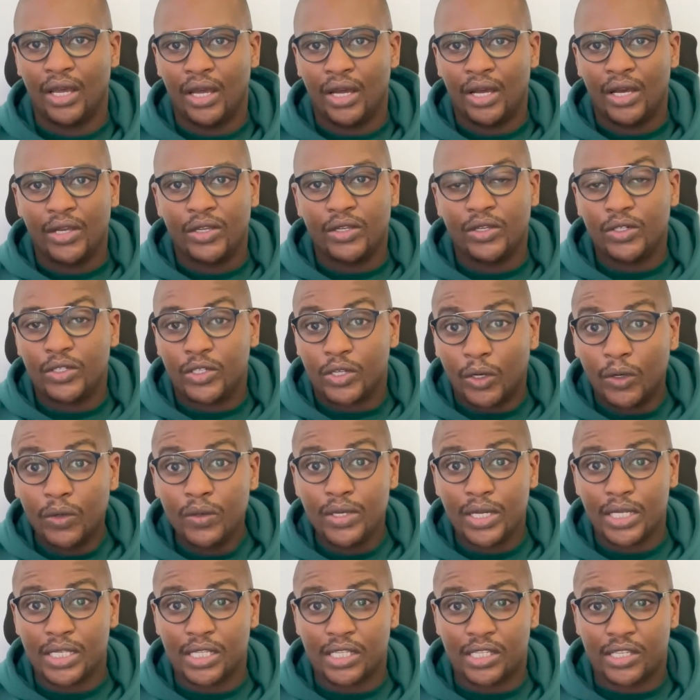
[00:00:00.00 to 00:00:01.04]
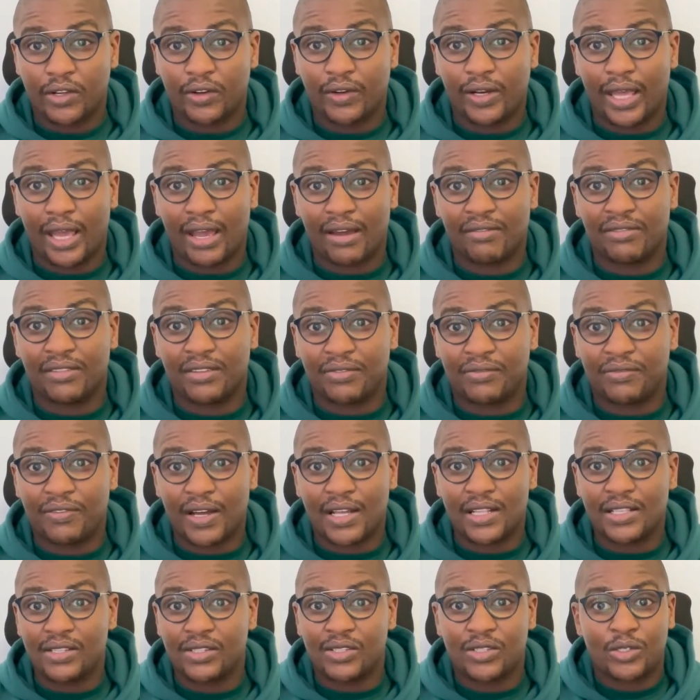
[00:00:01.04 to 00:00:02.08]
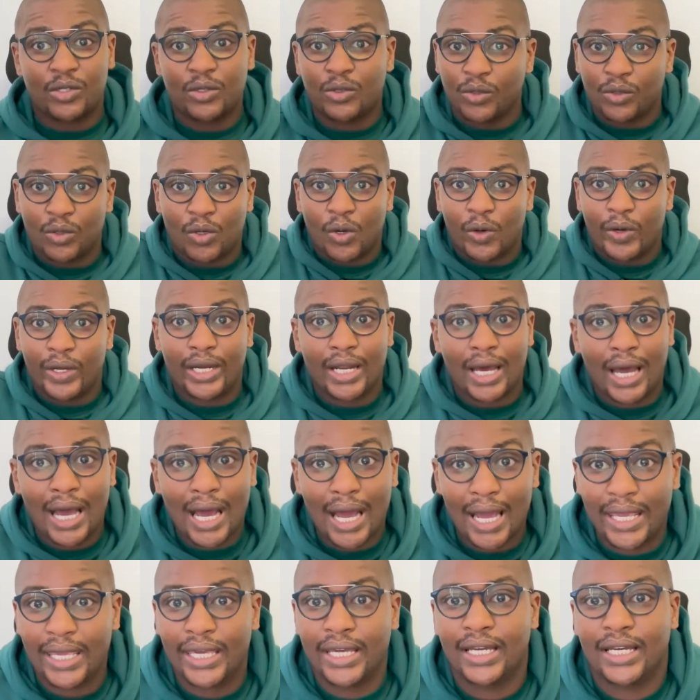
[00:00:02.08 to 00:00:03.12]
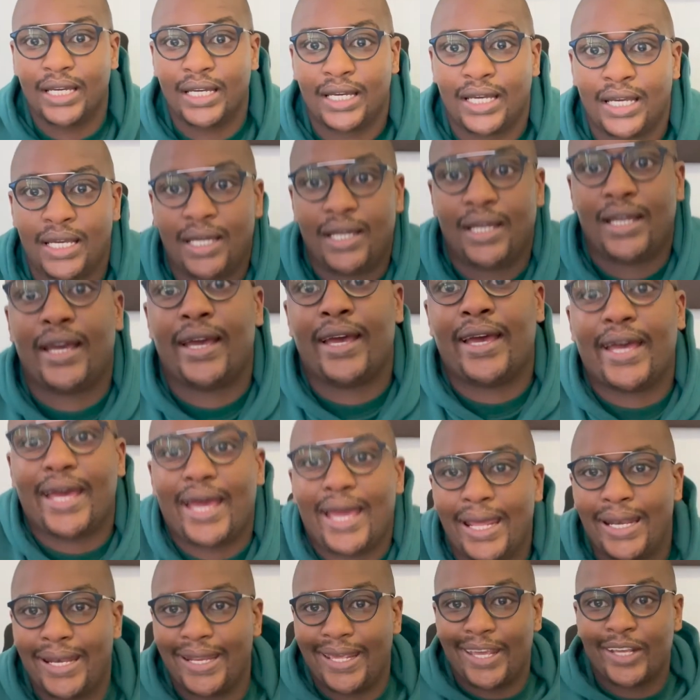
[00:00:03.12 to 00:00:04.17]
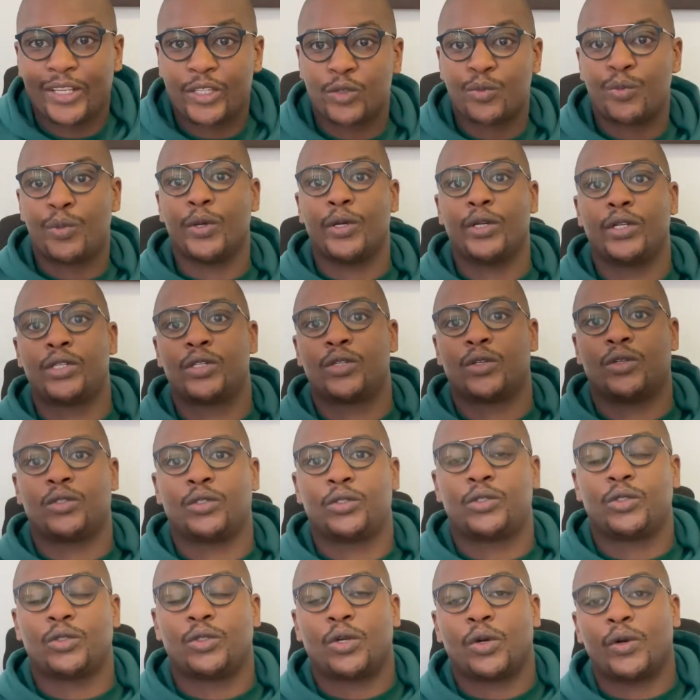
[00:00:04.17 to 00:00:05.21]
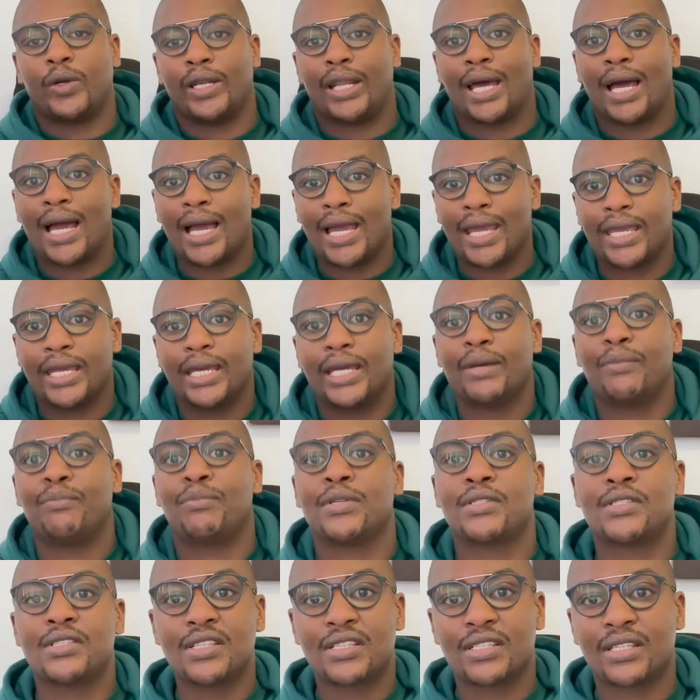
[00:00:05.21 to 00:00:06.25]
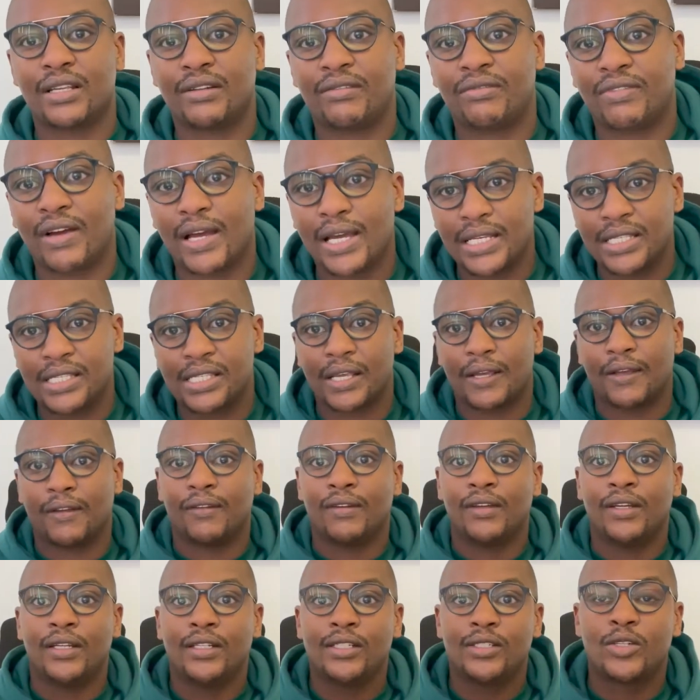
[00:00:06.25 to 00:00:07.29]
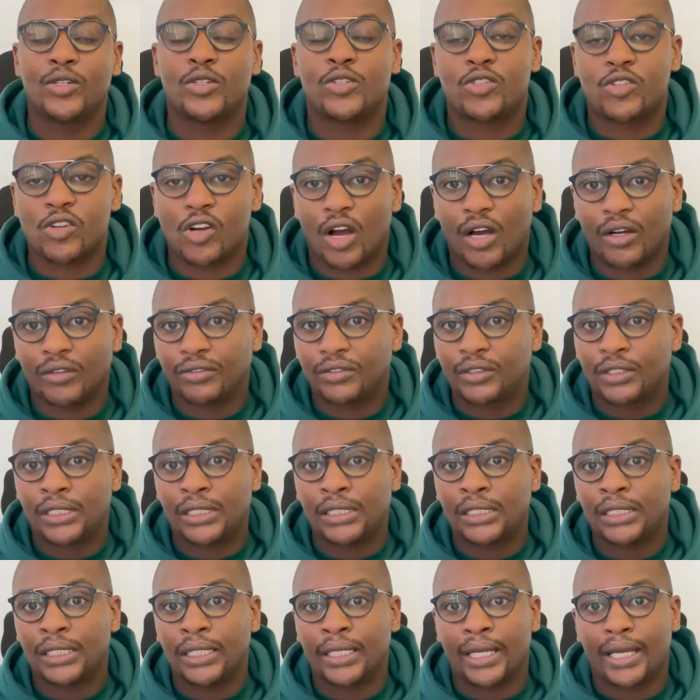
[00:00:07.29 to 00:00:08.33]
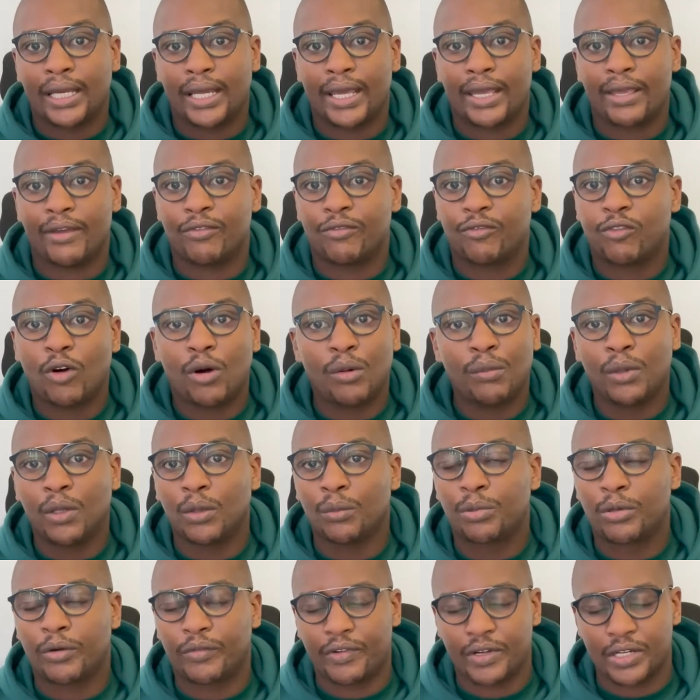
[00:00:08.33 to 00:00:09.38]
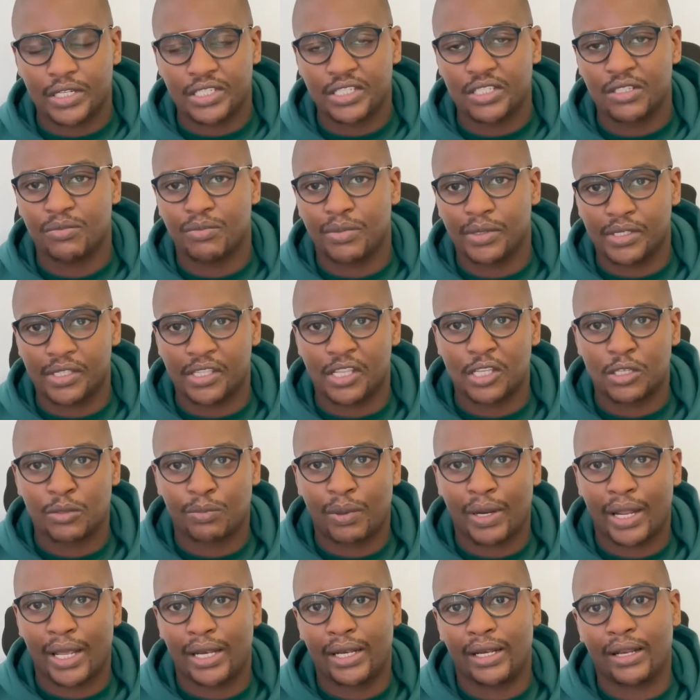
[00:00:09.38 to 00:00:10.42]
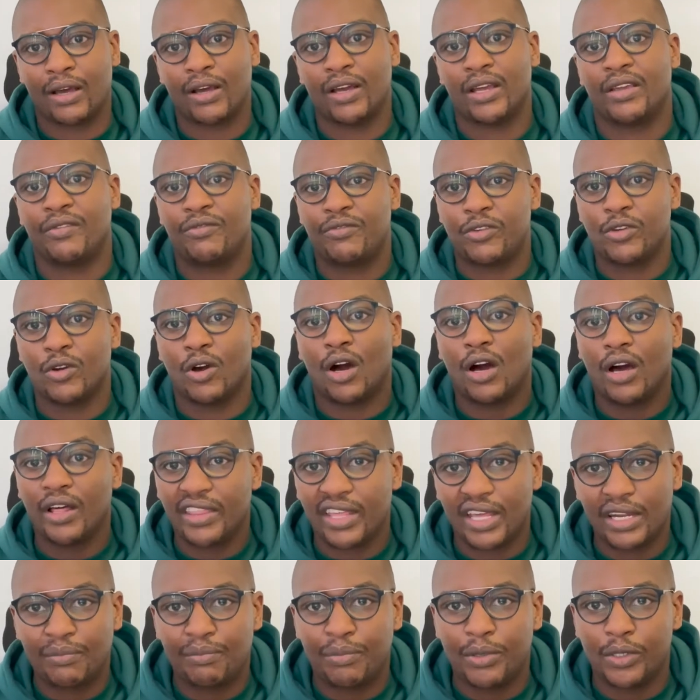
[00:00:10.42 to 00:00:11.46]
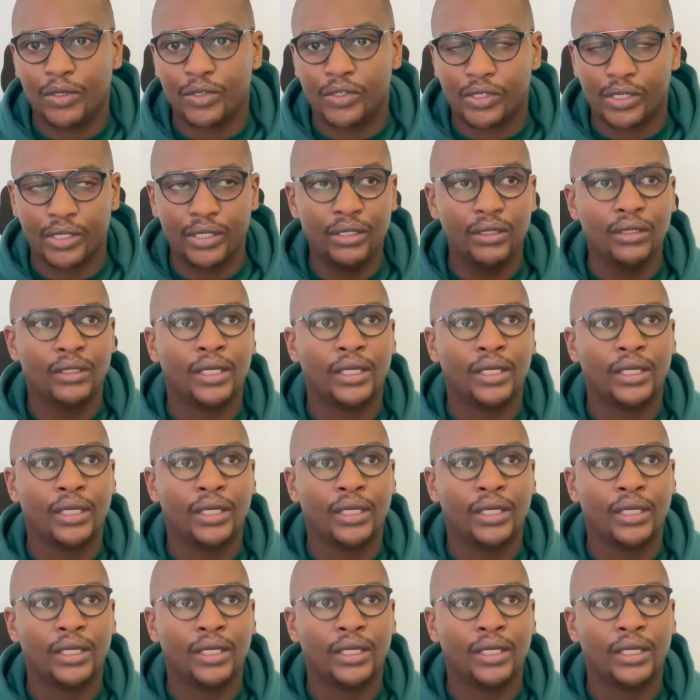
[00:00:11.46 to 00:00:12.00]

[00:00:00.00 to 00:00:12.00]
you don't necessarily have the funds to go and hire an expert or to go and hire a business advisor to draft a formal professional business plan. Now, if you are that person,